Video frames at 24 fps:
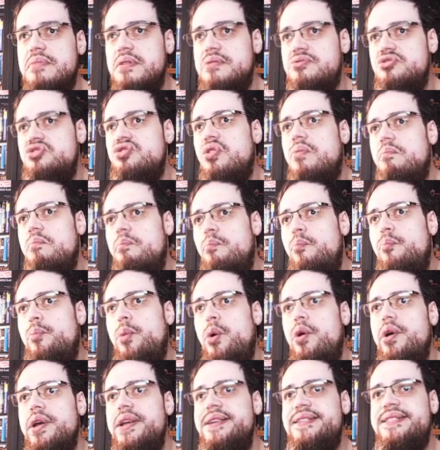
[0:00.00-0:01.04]
some
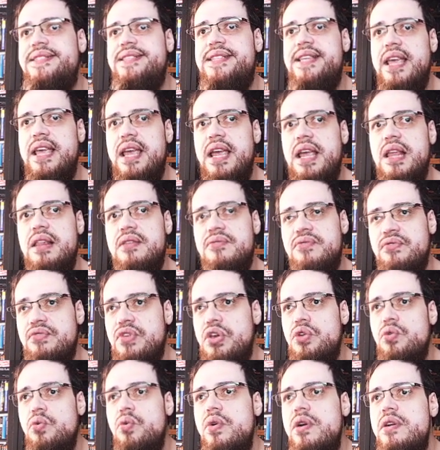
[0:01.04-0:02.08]
points in
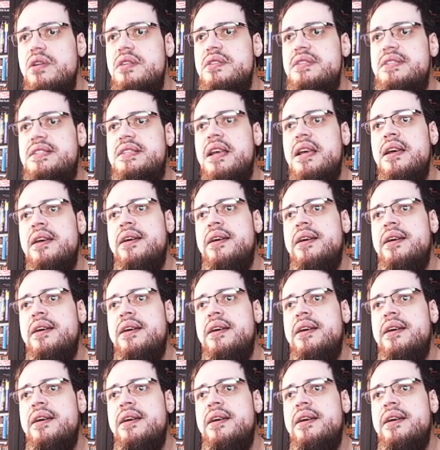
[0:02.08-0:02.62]
viewers